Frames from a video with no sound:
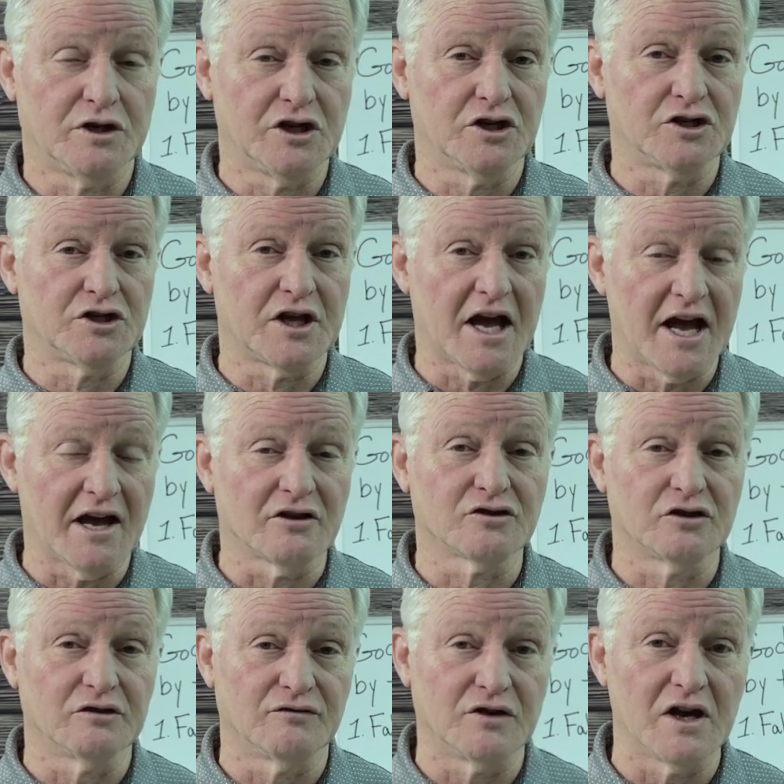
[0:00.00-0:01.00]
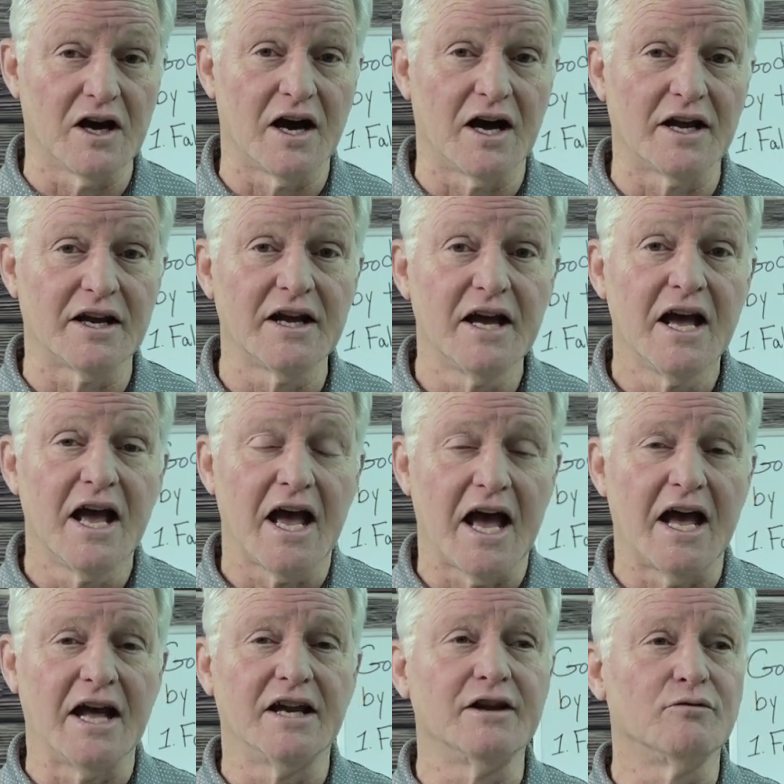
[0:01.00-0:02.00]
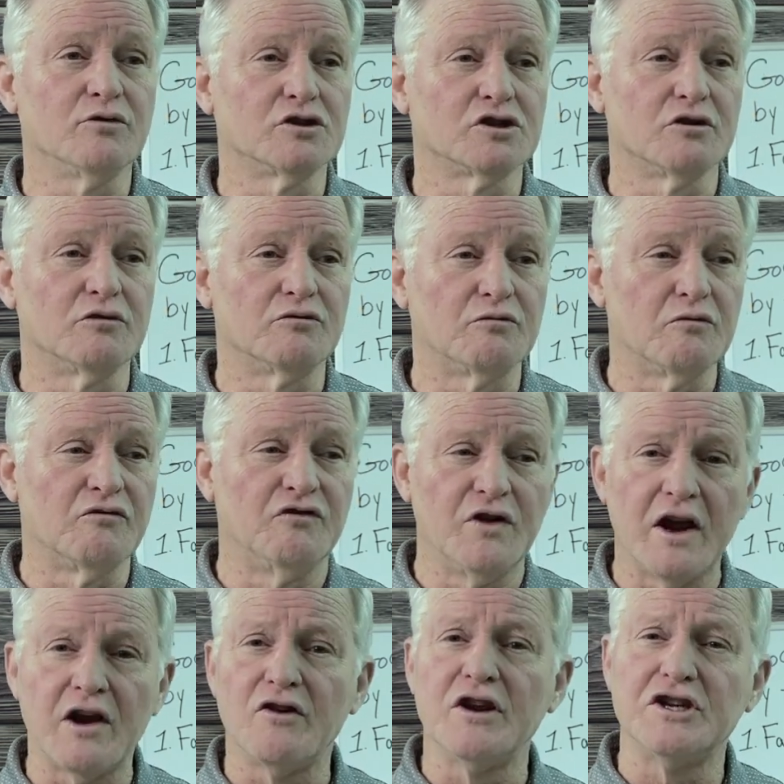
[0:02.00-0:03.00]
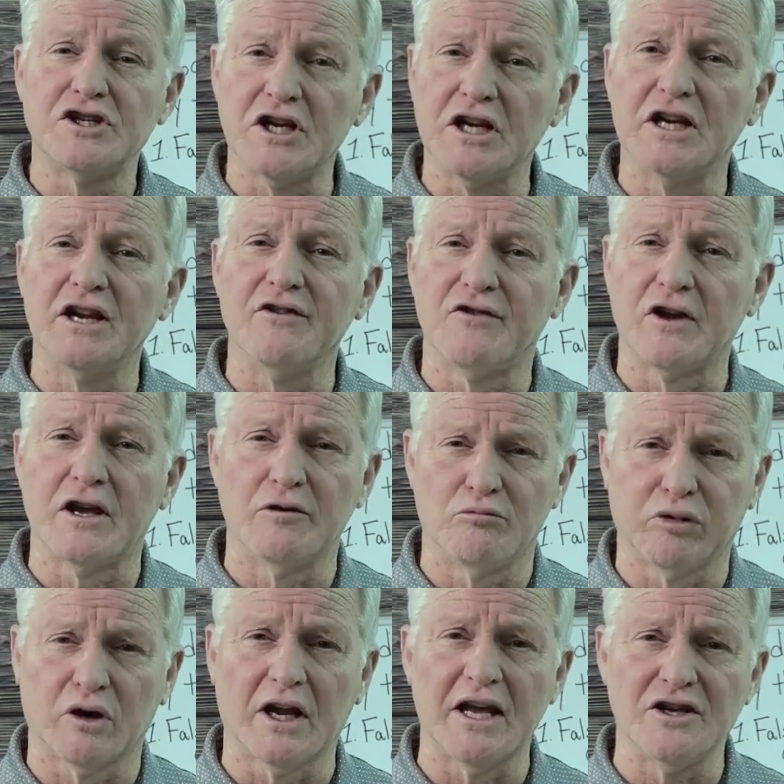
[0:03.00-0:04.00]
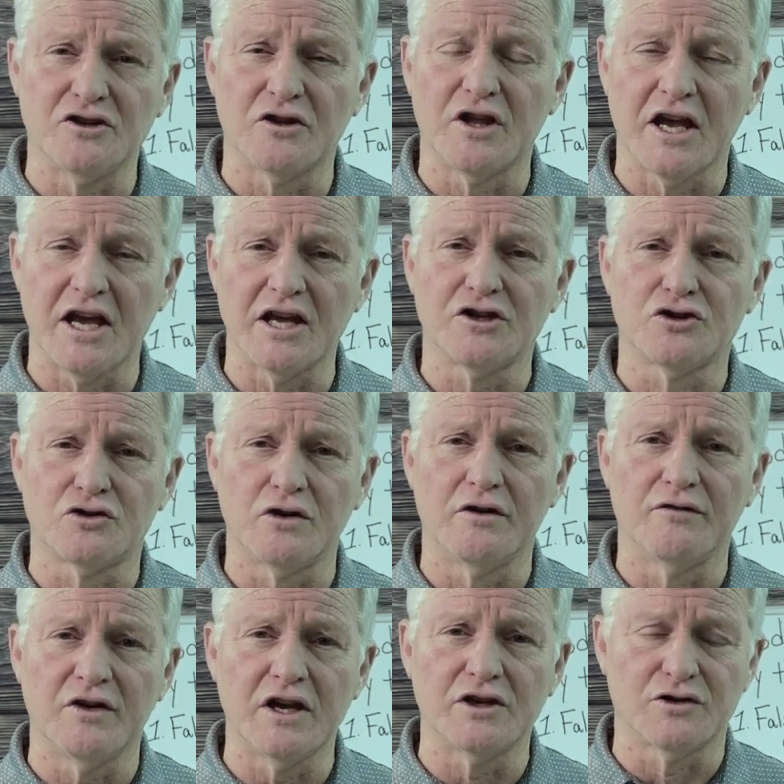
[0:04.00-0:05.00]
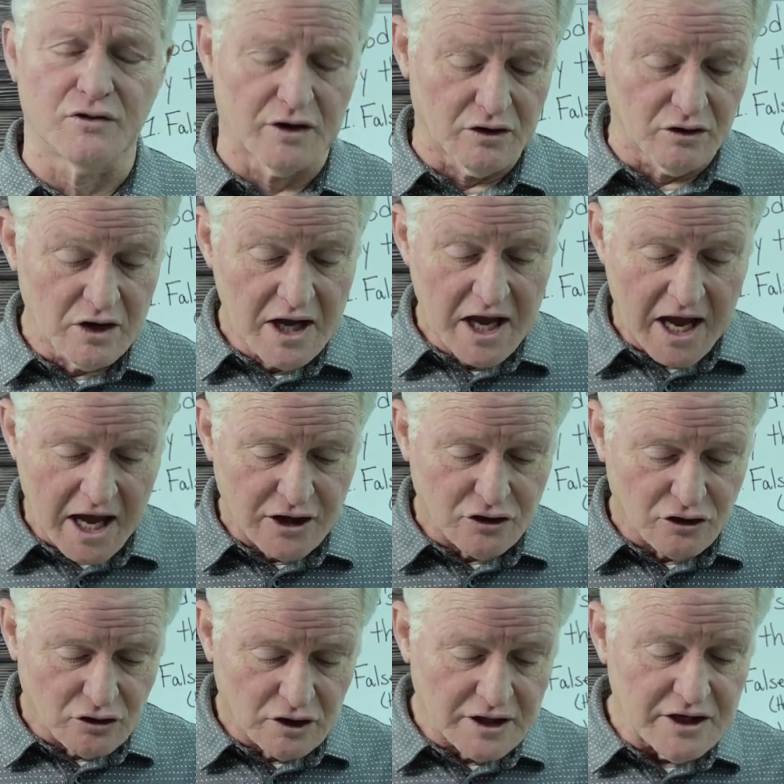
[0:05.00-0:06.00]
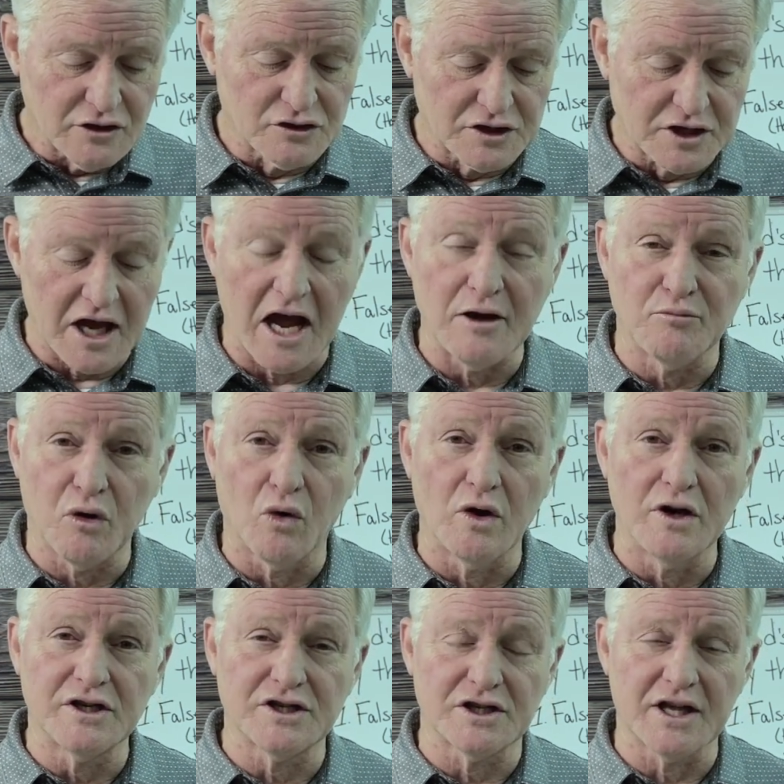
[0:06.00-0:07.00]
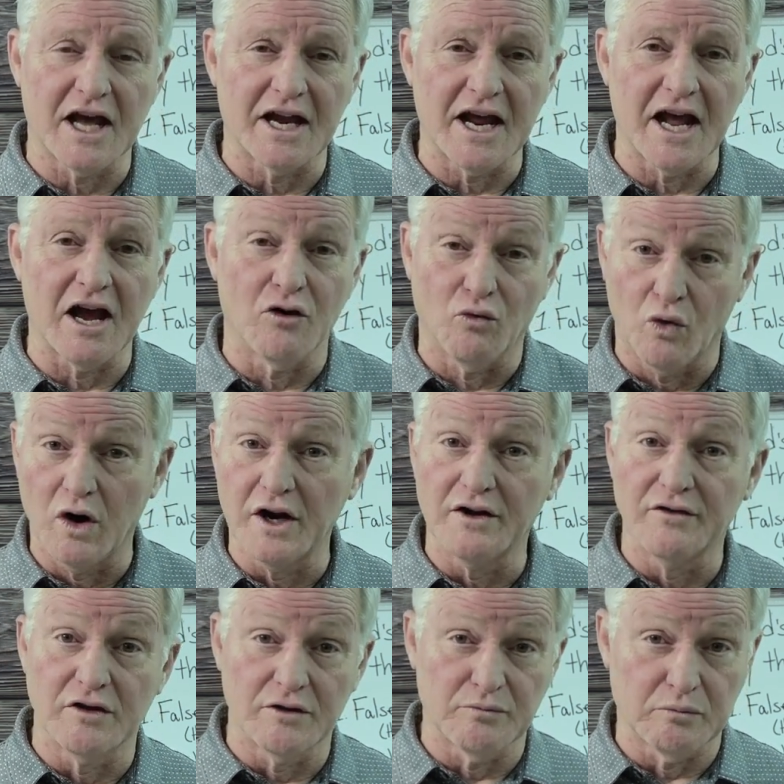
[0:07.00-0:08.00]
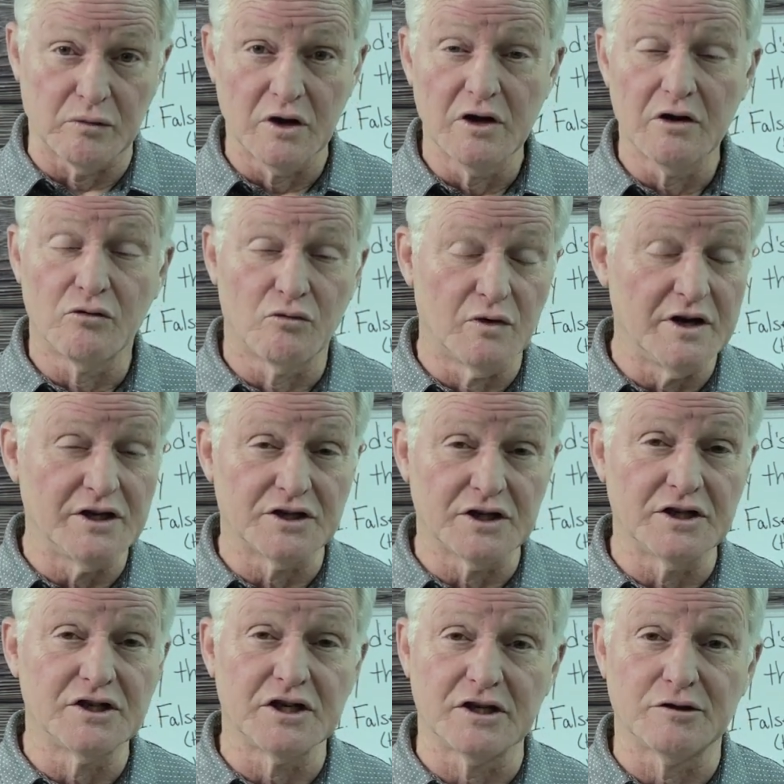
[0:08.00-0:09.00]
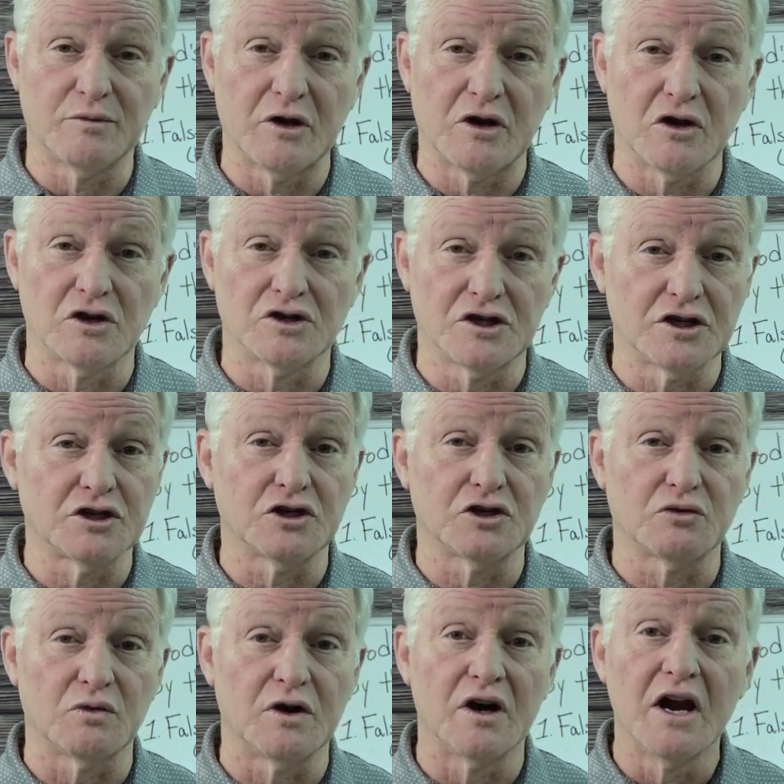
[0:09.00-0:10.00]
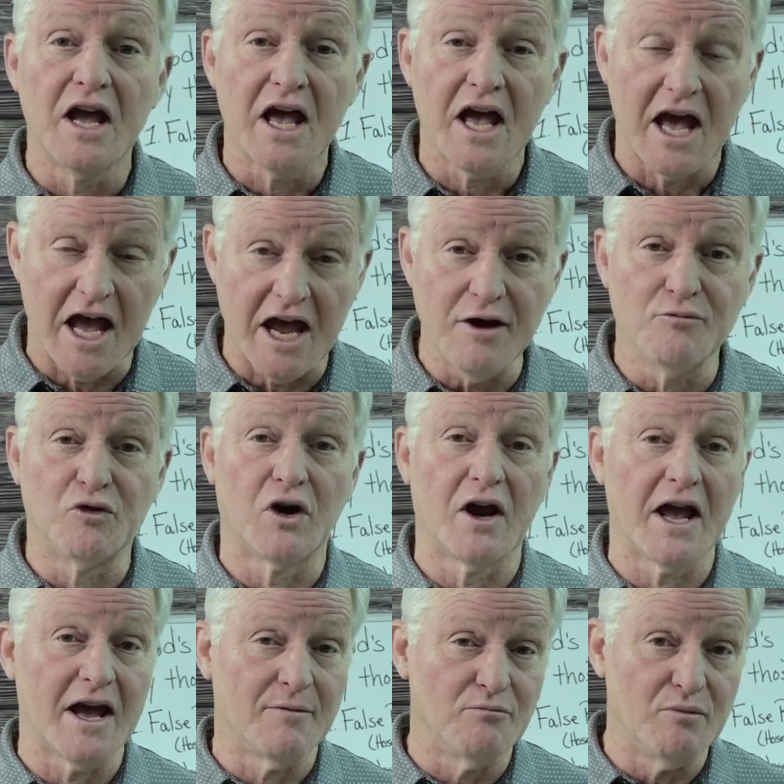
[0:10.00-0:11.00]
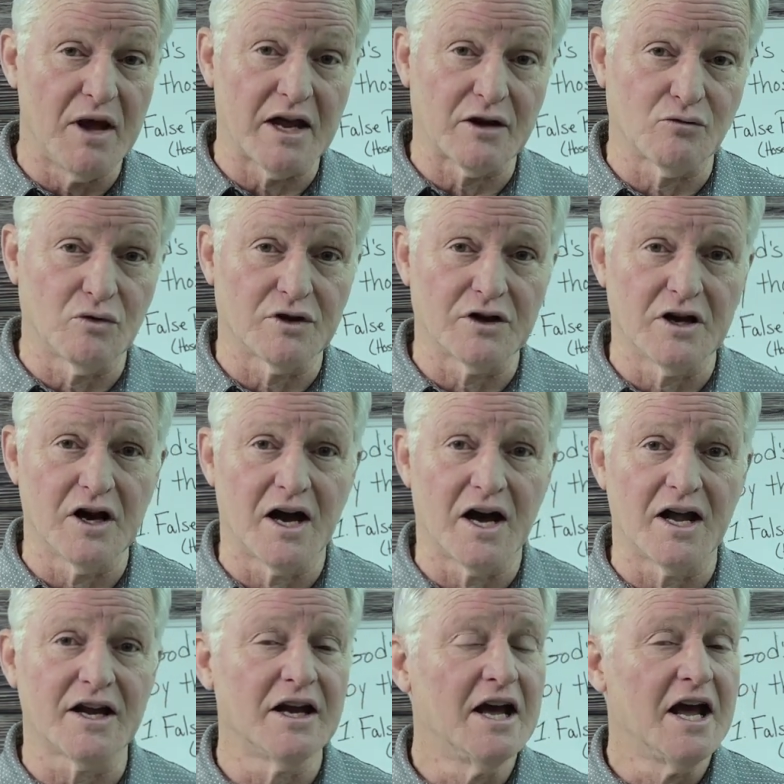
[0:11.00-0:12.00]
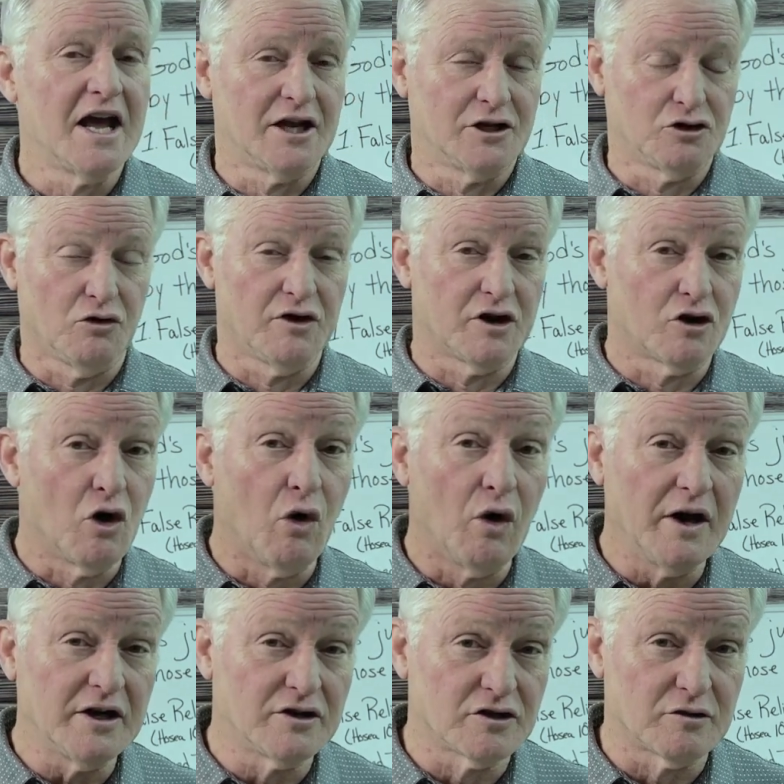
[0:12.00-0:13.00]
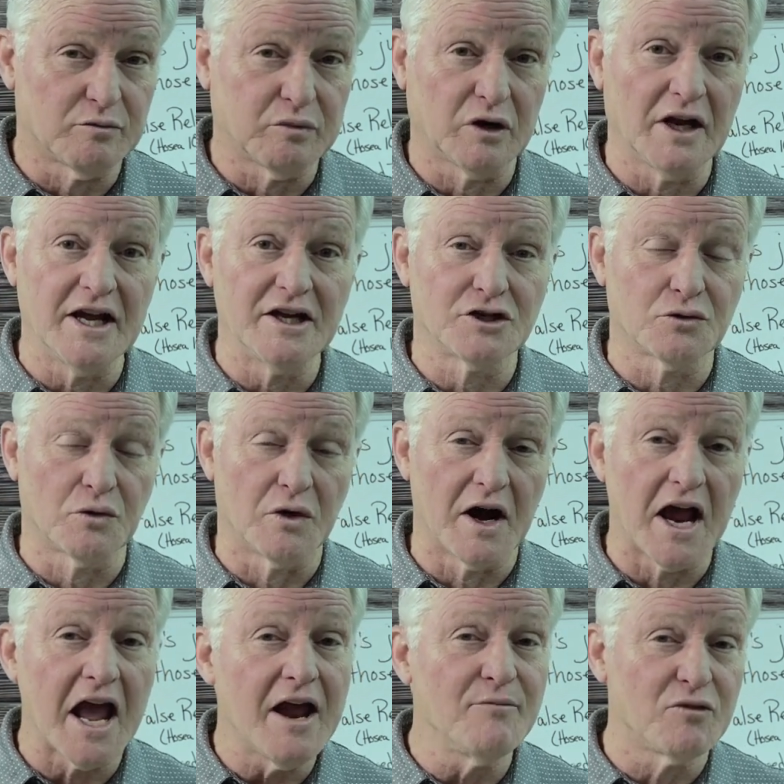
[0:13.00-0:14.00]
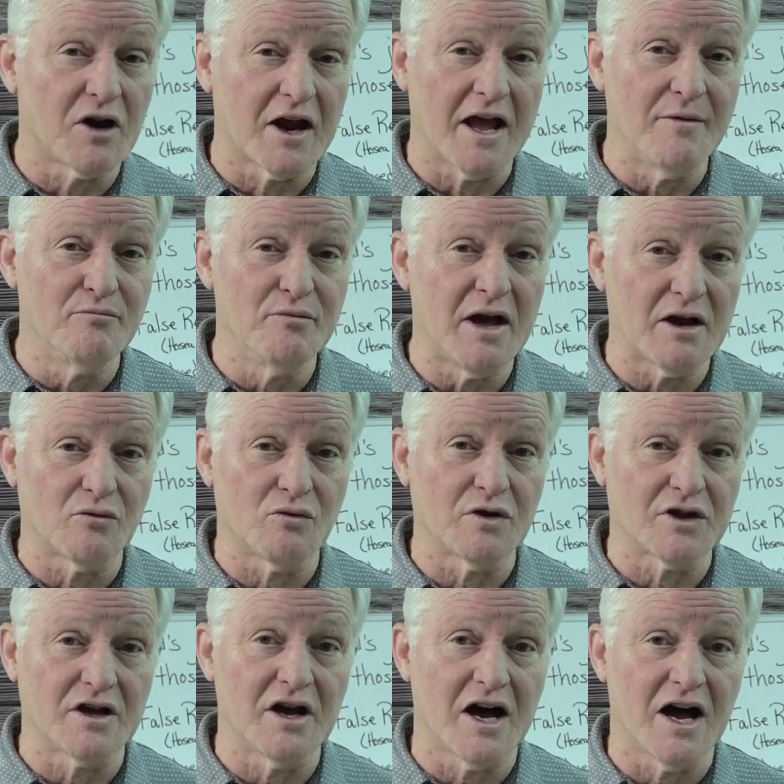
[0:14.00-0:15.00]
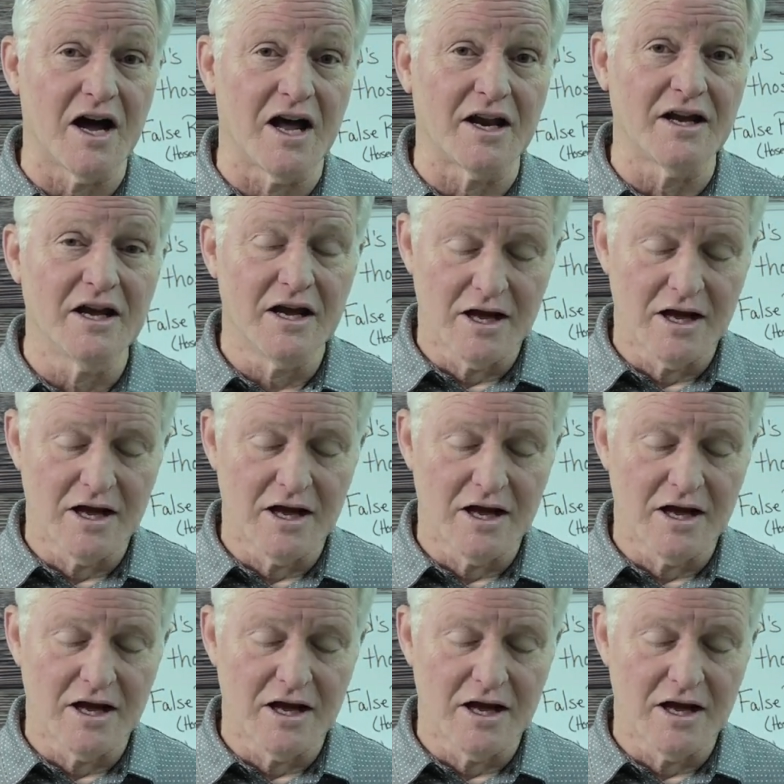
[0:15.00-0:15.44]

is the house of God, and it was a very significant place in the history of Israel, and your leader's guide points that out. One of the reasons is because this is where Abraham met with God, and so they're going to the place where Abraham met with God.